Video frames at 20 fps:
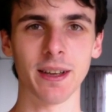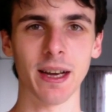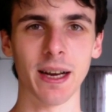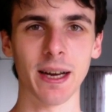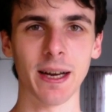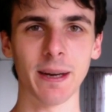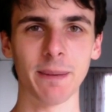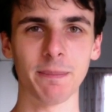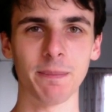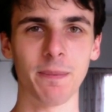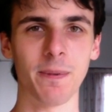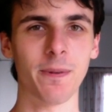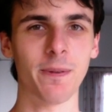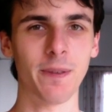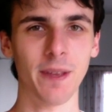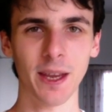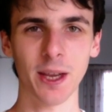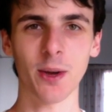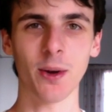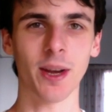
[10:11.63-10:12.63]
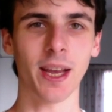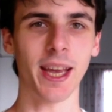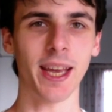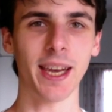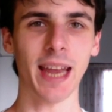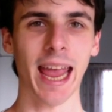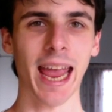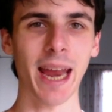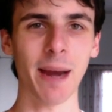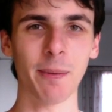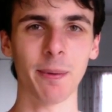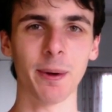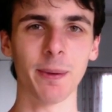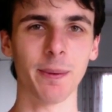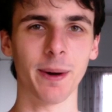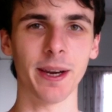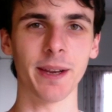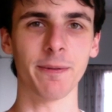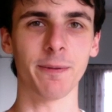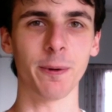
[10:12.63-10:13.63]
Thank you again,
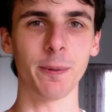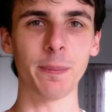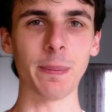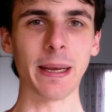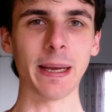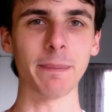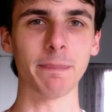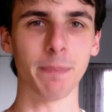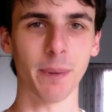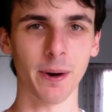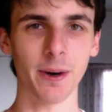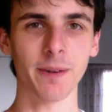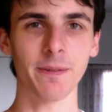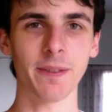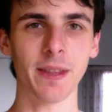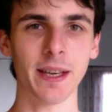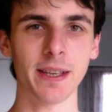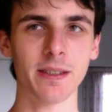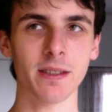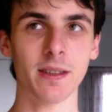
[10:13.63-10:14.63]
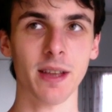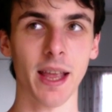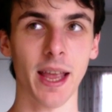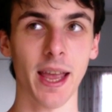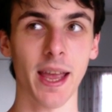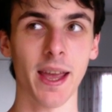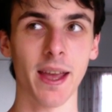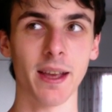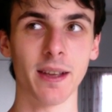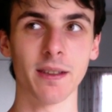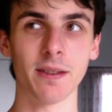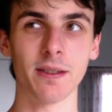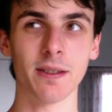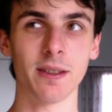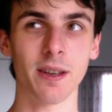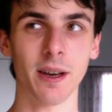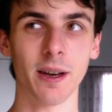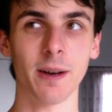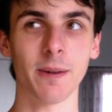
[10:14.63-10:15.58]
everybody, for being part of this, and